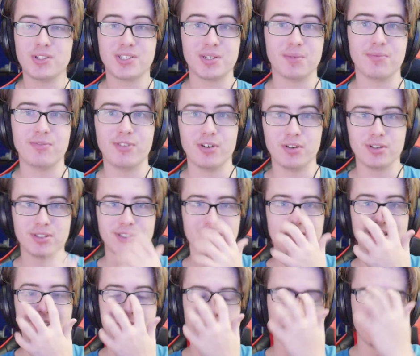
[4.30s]
What's up,
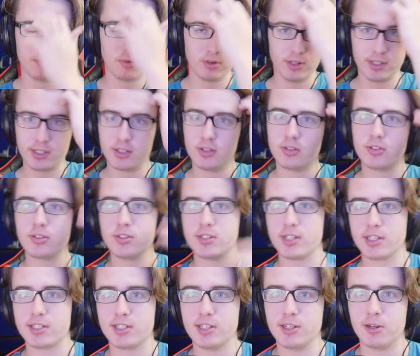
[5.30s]
folks? It's your boy
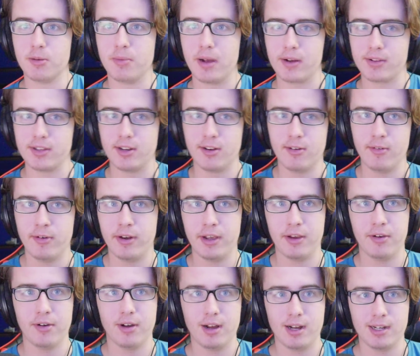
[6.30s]
QSQ60 here, back with another
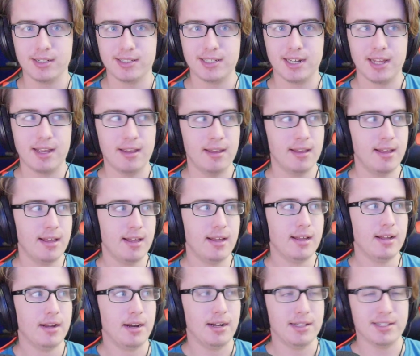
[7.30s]
video. Uh, today,
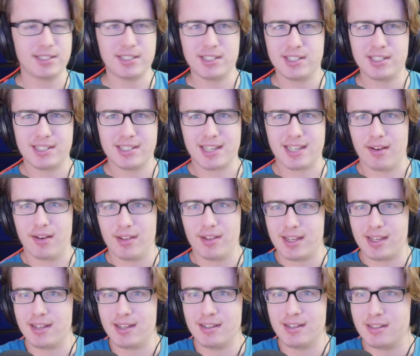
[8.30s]
uh, this is just kind of
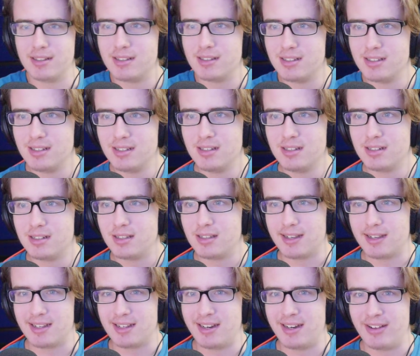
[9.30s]
like a
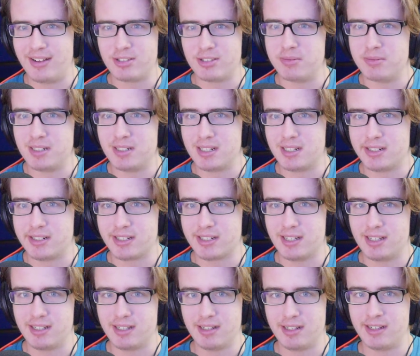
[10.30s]
like announcement, like just
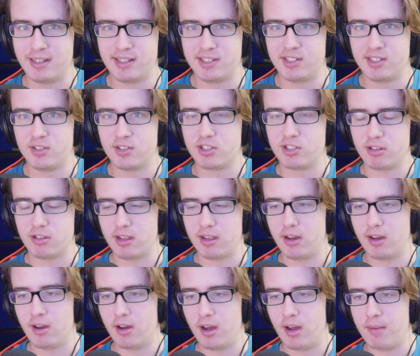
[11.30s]
kind of like letting you guys know something.
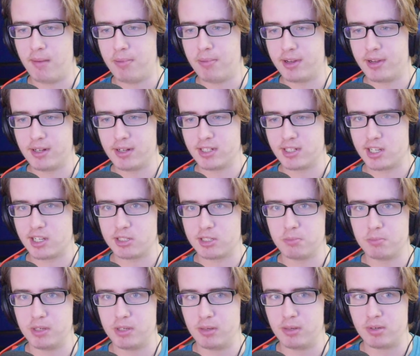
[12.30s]
Uh, I playing on this
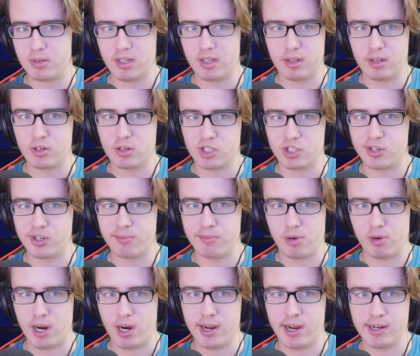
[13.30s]
SMP with like Christian and
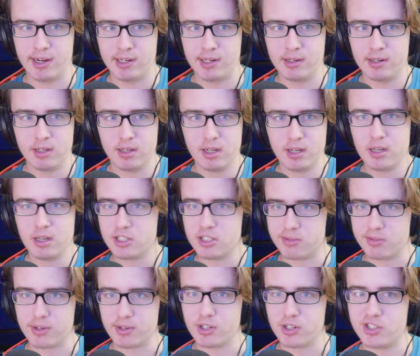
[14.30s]
Bryan and
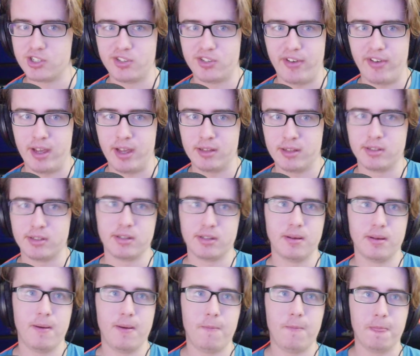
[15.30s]
some of Christian's fans,
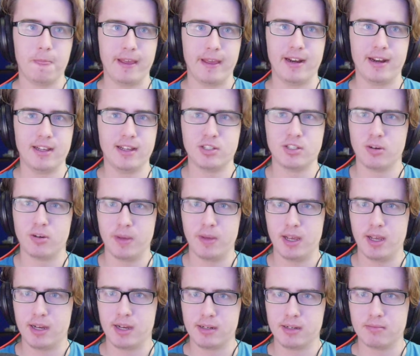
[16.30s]
and he told
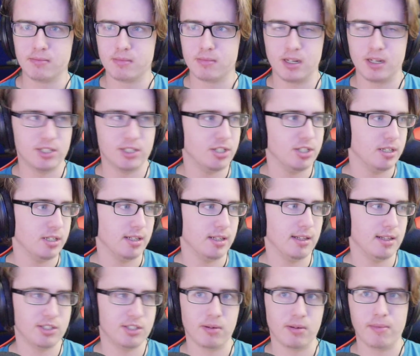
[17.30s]
me I I should like
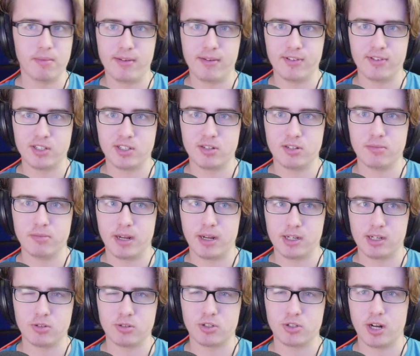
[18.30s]
let some of my fans know about
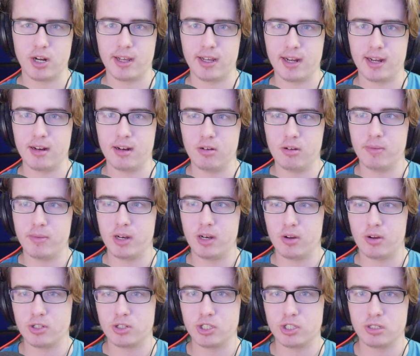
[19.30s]
it because we're trying to get it a little bit
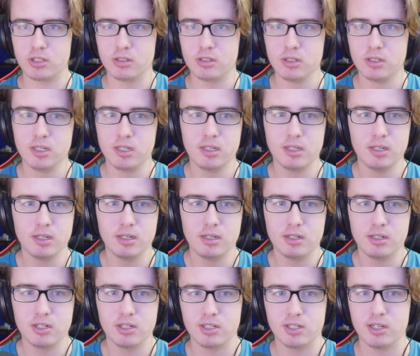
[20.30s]
larger,
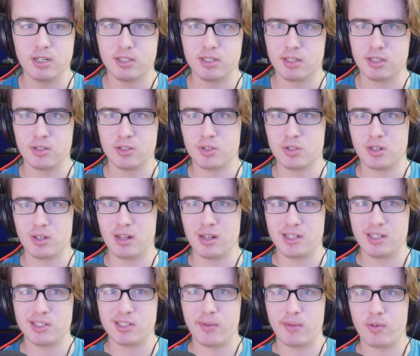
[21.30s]
just because like there's only
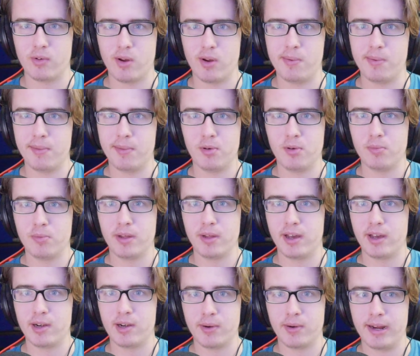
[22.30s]
like seven or eight people who
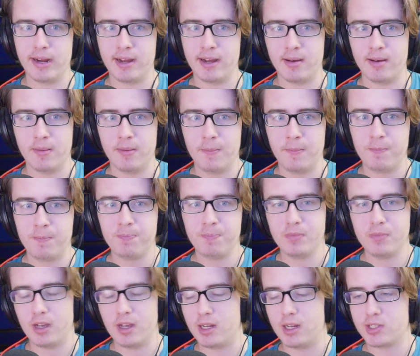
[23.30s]
play on it right now.
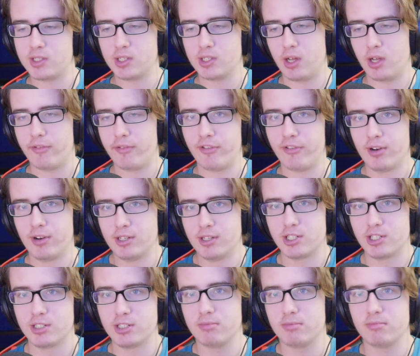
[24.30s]
Uh, it's a lot of fun.
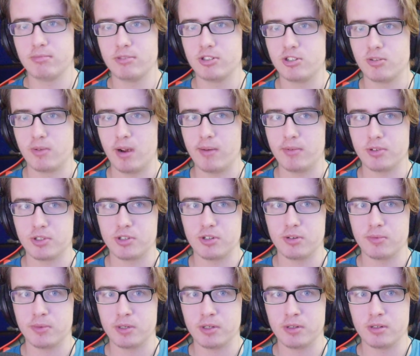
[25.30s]
It's just survival
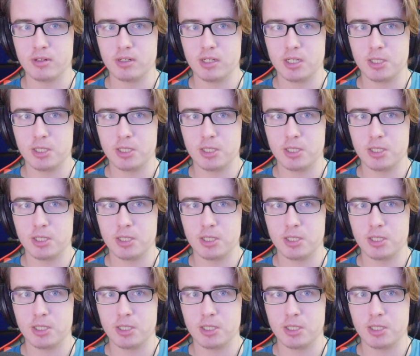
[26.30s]
server.